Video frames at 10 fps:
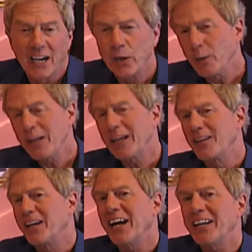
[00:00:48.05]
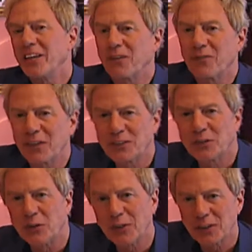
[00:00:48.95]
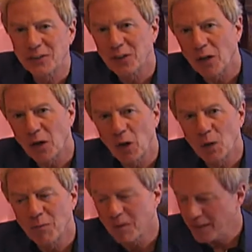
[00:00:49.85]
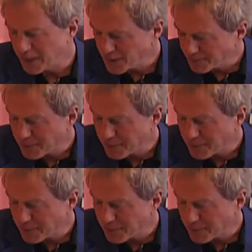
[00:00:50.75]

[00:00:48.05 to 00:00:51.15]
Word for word: a unique dining adventure here in Tullahoma that's